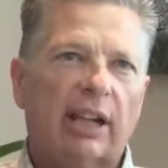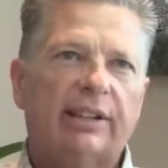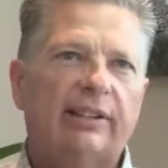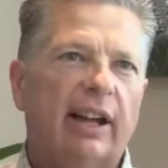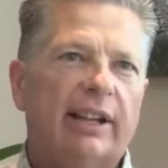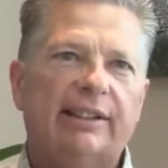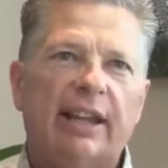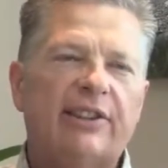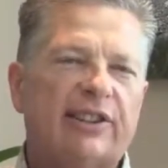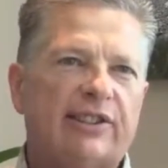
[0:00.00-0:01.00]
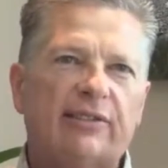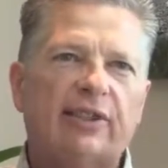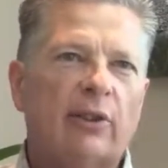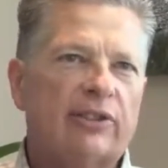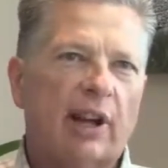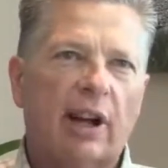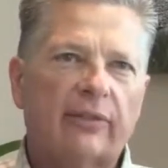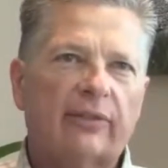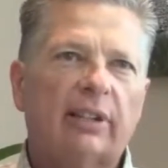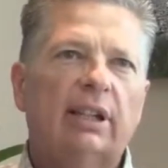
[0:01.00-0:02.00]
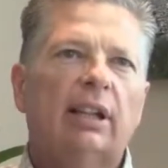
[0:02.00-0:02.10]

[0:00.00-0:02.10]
I tend to doze off.